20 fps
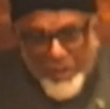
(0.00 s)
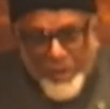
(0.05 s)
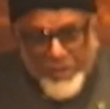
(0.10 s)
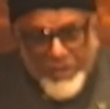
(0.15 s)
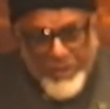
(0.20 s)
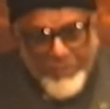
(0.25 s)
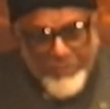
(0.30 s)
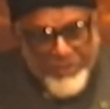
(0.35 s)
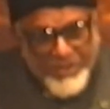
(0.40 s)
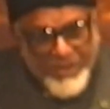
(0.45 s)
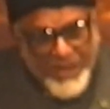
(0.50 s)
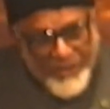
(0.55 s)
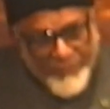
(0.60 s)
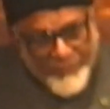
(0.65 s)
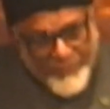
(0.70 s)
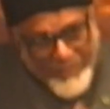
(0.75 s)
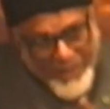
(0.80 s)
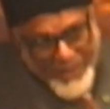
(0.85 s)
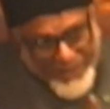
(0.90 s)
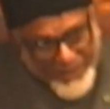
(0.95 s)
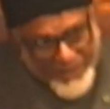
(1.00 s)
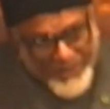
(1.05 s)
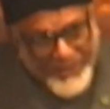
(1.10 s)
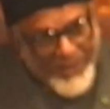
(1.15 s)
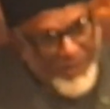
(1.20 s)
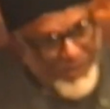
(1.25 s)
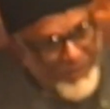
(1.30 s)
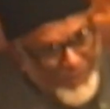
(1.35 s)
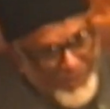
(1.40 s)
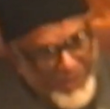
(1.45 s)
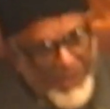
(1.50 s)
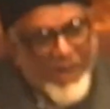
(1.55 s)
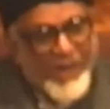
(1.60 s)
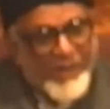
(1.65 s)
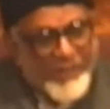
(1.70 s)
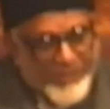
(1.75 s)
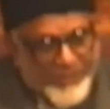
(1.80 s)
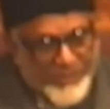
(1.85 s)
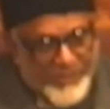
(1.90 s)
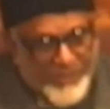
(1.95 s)
about himself better than anybody
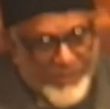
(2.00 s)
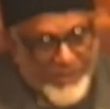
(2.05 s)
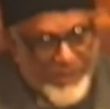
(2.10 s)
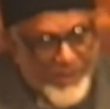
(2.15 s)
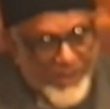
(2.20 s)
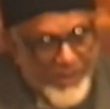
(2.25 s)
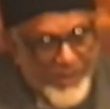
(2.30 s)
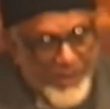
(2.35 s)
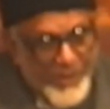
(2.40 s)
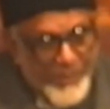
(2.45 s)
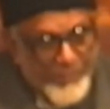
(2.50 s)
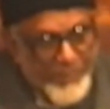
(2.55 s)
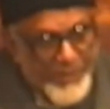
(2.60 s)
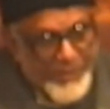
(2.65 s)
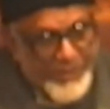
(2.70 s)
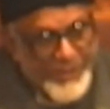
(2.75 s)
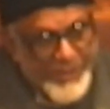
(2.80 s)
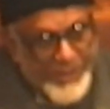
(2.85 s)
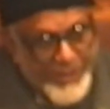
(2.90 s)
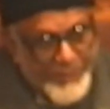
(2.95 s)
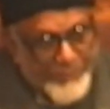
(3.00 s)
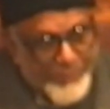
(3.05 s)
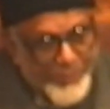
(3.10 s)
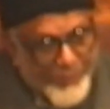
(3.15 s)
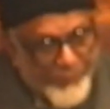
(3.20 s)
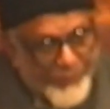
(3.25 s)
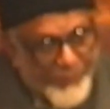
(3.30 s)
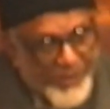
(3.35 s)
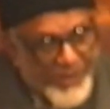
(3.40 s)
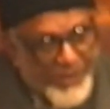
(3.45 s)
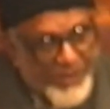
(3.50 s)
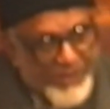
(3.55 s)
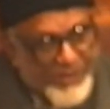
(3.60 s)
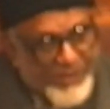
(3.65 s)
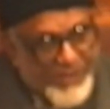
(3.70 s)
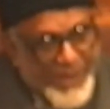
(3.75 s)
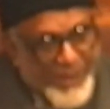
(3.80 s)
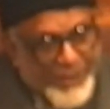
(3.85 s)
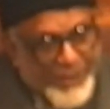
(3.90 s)
else, but he prefers